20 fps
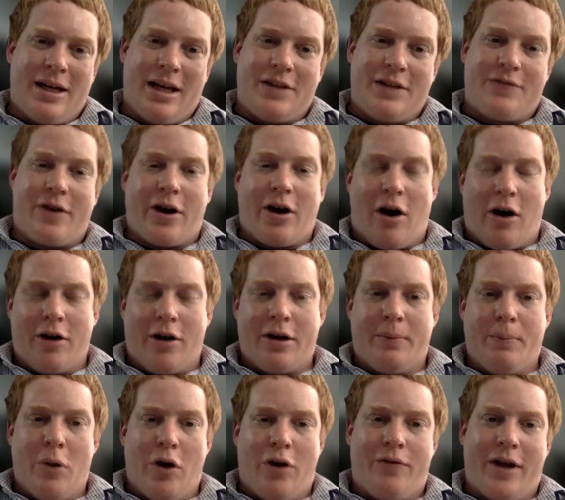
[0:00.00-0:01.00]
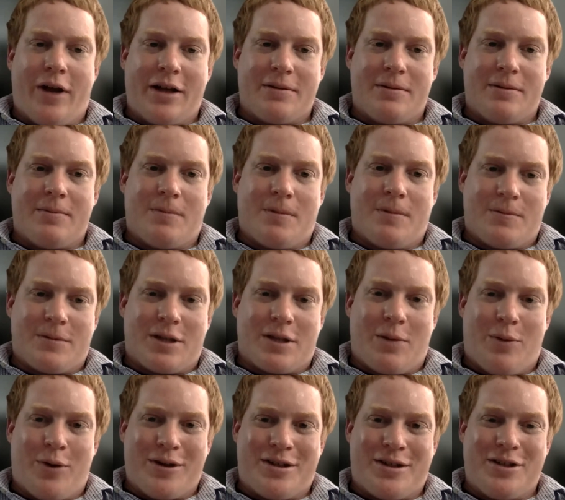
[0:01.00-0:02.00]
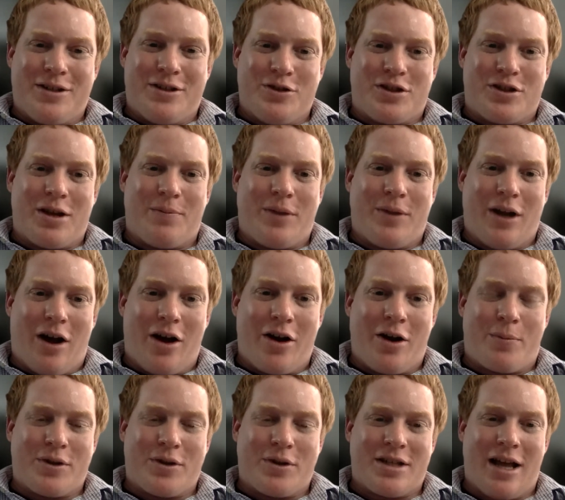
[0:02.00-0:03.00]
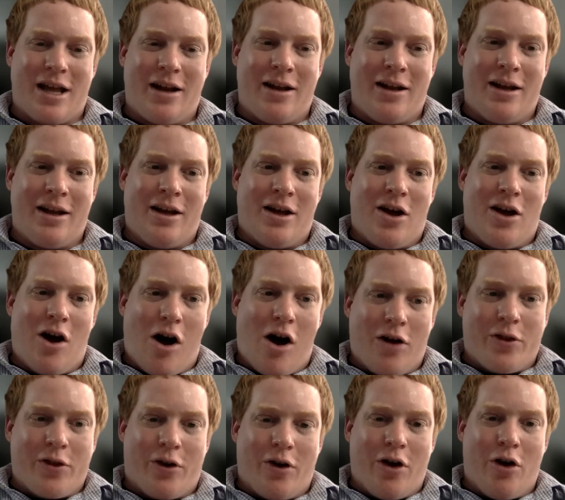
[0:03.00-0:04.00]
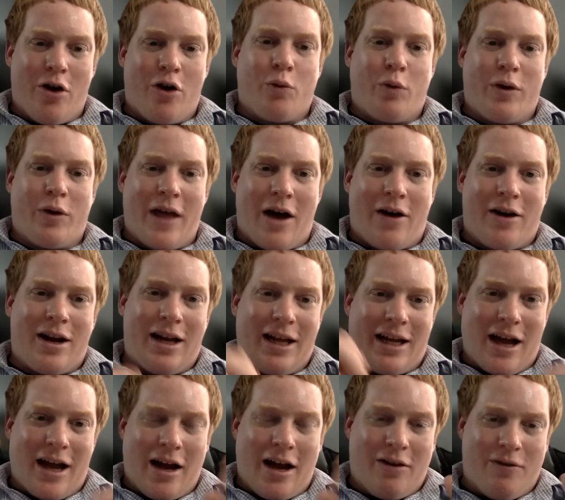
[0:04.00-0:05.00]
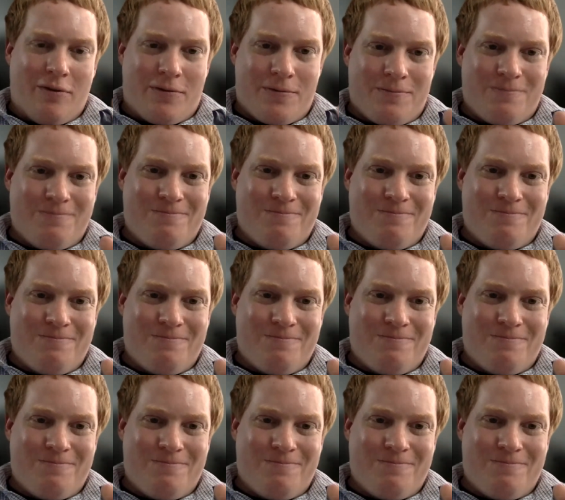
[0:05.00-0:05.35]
it's very hard to motivate someone to do something 100% on their own without any kind of